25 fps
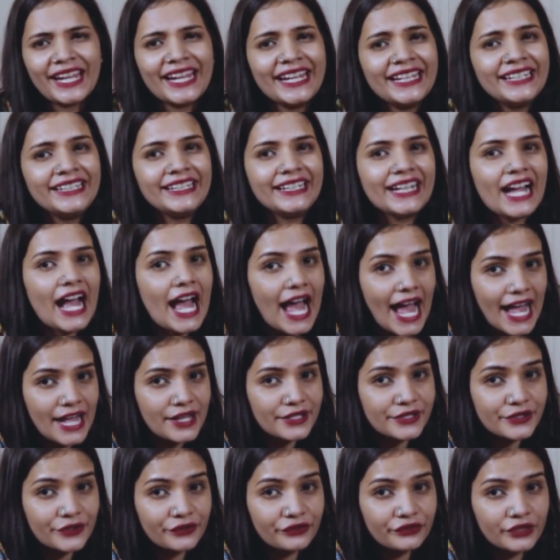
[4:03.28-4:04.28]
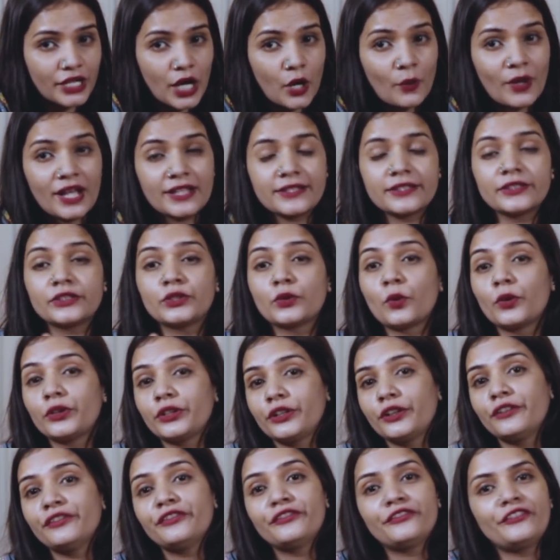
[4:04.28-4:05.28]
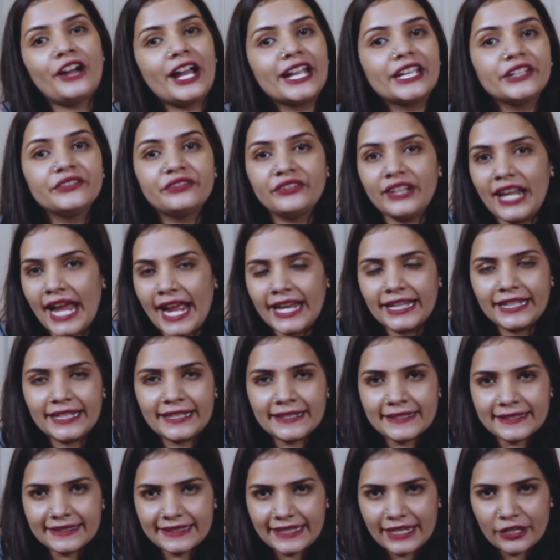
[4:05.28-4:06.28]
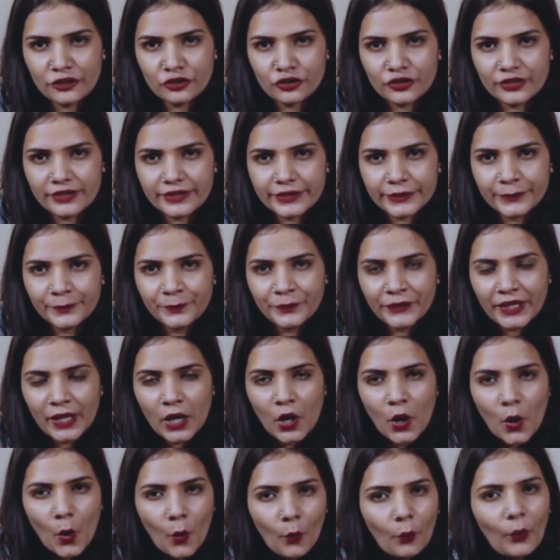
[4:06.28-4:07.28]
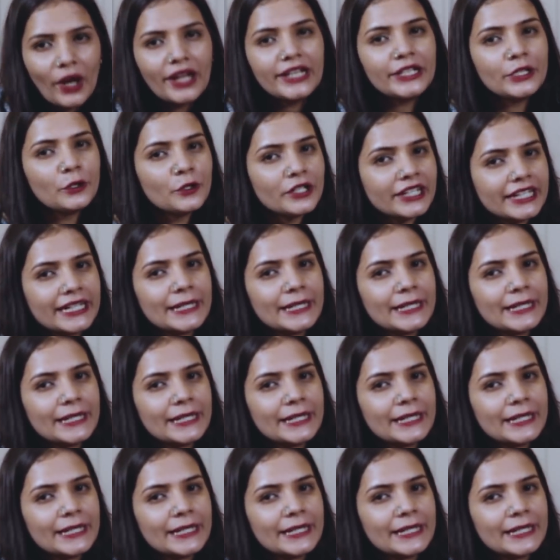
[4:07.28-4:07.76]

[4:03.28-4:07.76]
India, as of now, has a total of 5 landing stations. While you